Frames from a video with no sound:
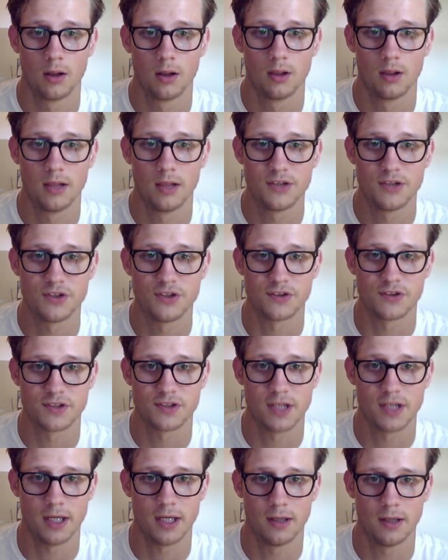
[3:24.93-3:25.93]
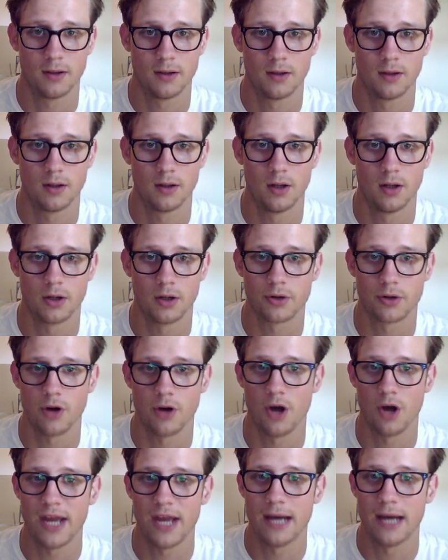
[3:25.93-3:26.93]
Let's just draw
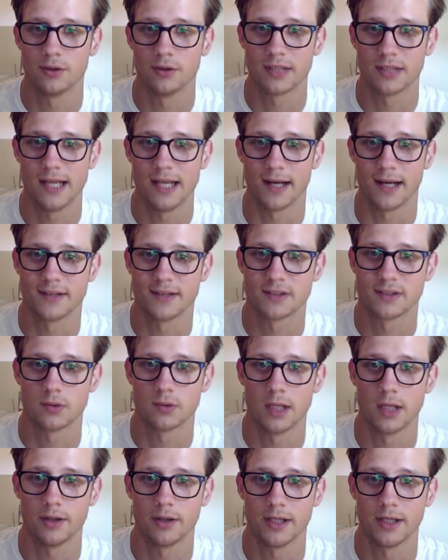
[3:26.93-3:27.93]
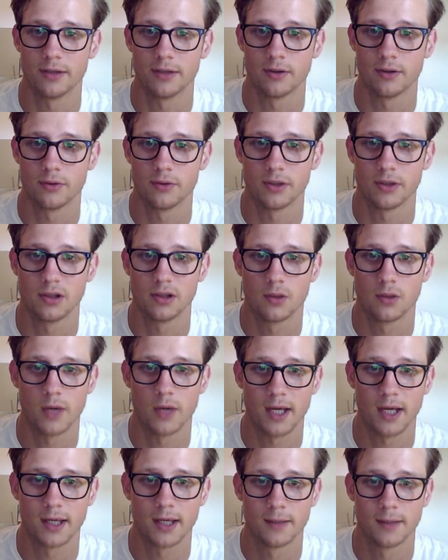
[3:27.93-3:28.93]
an outlined square here real quick.